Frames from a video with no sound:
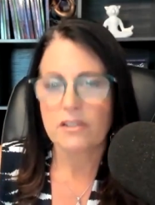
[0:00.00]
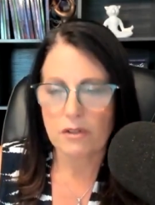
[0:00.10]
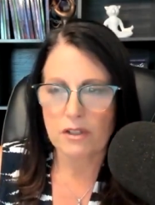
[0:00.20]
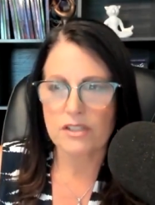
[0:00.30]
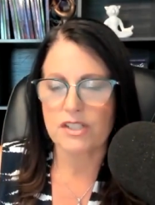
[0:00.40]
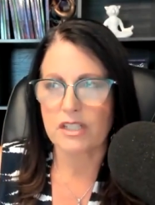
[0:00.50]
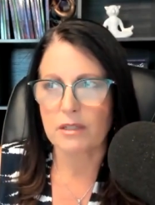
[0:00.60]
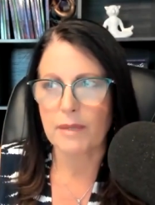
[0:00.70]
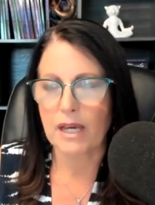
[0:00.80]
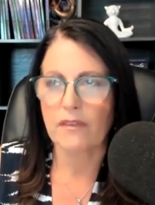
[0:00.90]
to our
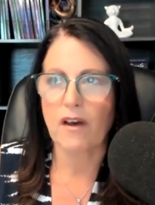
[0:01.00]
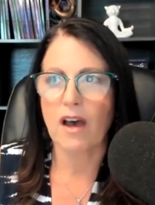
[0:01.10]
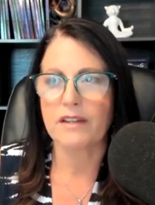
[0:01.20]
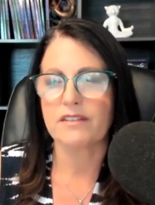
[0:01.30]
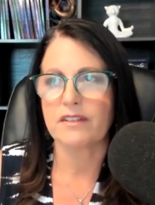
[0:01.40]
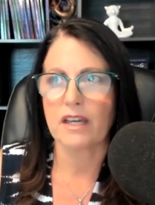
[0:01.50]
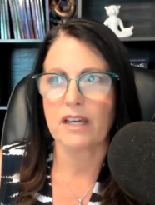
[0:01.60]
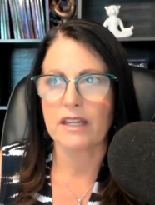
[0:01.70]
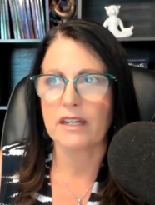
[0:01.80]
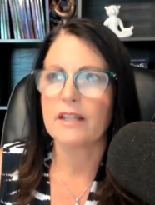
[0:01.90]
gym out in the hot
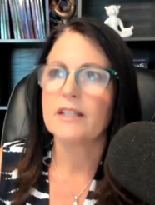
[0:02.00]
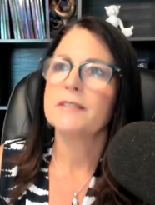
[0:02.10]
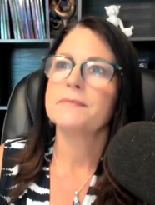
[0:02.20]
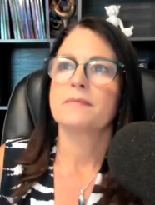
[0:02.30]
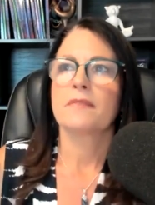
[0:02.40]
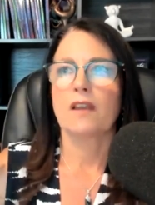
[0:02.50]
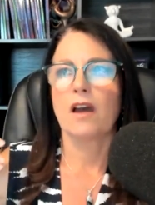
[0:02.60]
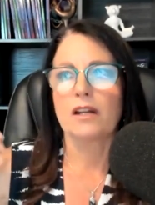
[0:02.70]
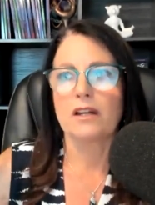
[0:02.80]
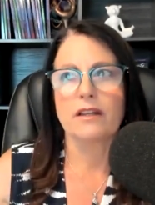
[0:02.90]
sun
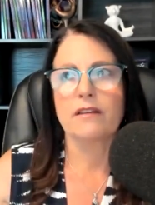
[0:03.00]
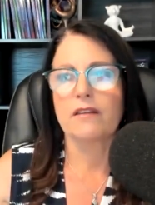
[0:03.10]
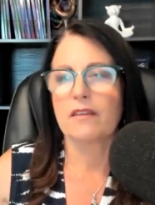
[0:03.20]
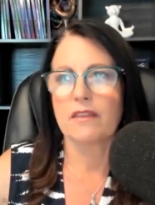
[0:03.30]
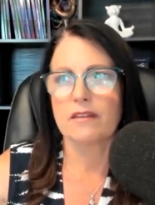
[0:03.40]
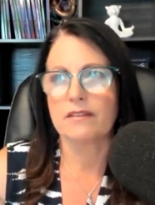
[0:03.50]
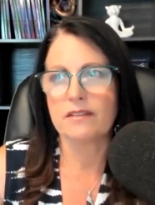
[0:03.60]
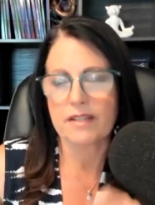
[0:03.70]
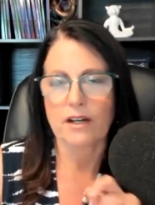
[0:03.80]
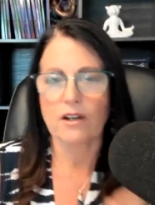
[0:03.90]
got on the
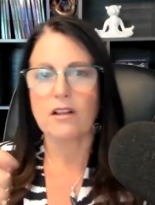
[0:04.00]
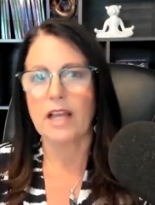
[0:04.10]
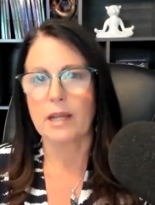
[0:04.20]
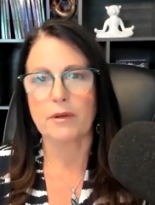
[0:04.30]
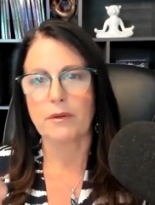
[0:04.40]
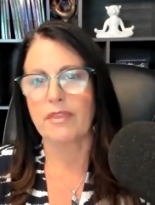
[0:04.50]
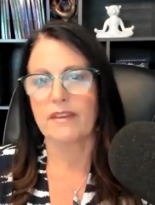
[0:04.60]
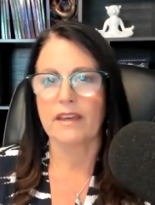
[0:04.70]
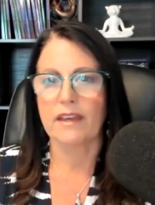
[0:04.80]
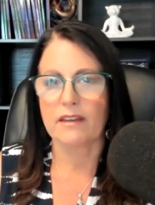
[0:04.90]
stair climber
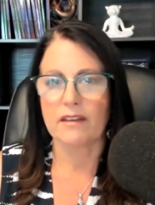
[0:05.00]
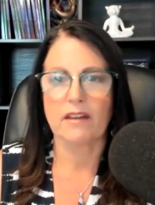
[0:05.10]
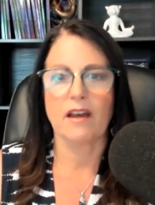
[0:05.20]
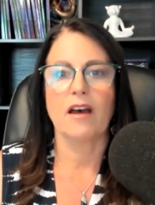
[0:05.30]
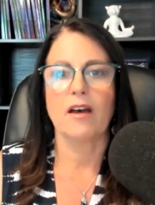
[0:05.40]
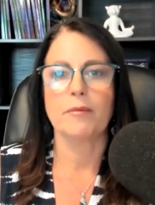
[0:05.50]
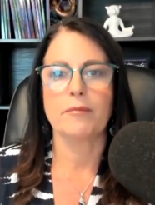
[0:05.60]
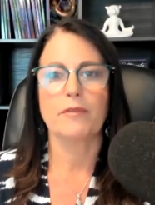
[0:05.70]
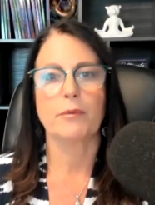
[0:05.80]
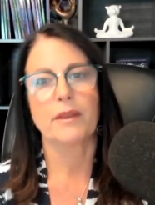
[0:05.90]
thing
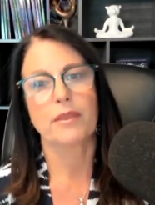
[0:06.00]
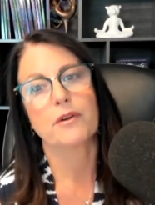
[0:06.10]
um, for about